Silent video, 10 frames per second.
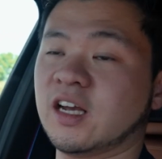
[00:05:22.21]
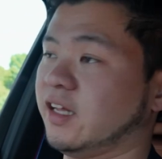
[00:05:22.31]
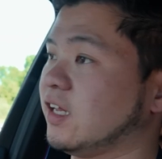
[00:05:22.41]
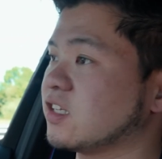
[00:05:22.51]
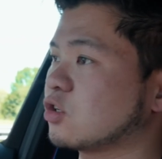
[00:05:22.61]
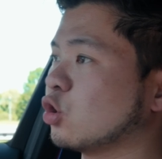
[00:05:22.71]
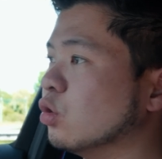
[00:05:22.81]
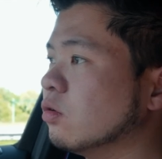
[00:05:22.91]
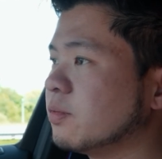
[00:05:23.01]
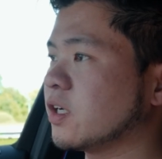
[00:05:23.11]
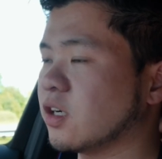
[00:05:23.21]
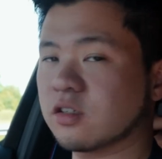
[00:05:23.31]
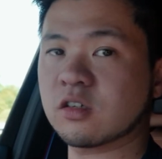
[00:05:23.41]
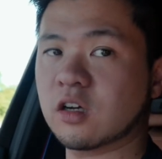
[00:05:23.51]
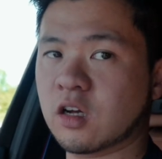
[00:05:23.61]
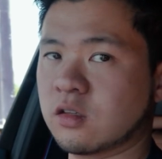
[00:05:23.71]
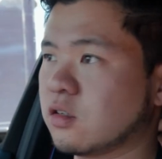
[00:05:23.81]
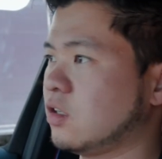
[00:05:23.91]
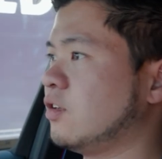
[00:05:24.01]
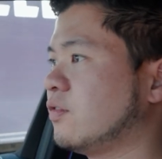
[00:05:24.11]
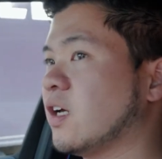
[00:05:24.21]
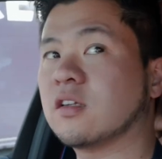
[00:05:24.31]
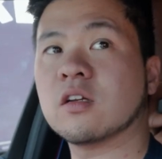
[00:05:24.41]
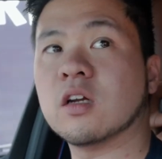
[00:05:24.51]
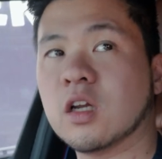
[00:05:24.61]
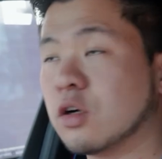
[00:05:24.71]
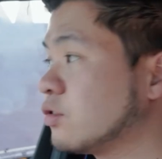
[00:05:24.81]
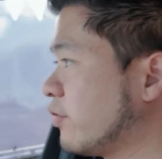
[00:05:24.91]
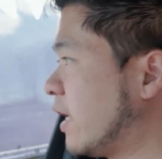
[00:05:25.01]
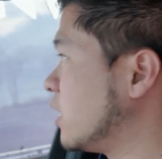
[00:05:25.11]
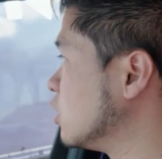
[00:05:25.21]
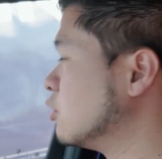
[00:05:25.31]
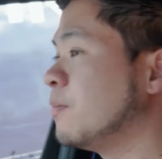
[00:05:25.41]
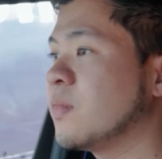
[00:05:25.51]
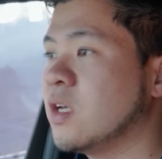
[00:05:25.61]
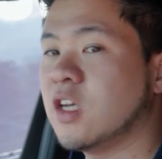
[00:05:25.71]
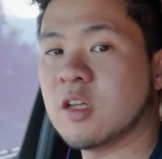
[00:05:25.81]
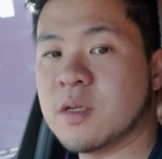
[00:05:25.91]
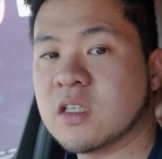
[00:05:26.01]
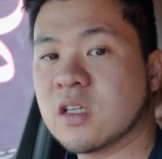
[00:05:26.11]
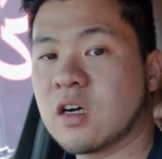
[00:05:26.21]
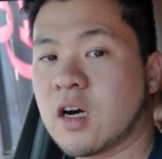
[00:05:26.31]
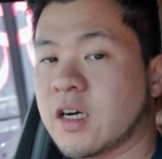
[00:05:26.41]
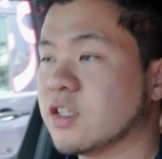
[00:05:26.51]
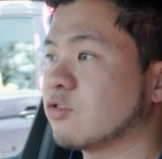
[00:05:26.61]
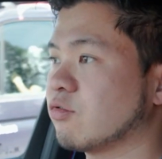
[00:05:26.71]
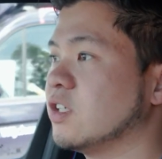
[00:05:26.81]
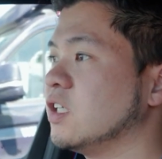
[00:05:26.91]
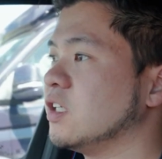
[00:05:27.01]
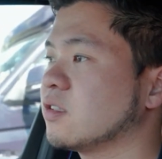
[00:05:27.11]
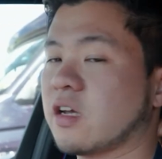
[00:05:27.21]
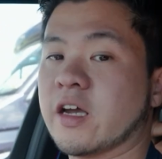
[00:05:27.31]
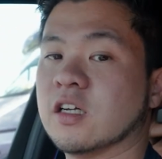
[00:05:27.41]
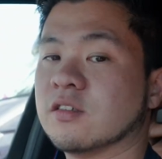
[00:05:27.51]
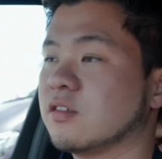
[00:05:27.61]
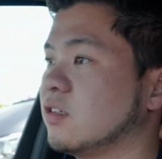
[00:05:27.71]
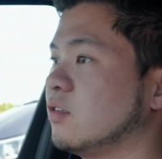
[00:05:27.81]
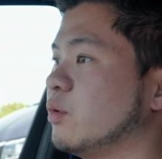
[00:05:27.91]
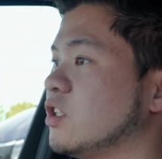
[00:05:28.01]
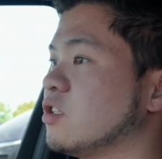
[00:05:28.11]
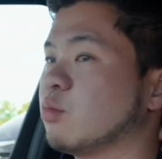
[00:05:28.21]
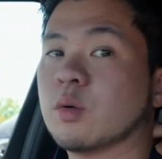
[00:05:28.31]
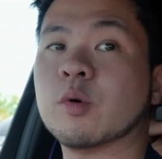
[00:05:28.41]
And that's cool because underneath that load value, it means the car is really silent, which is what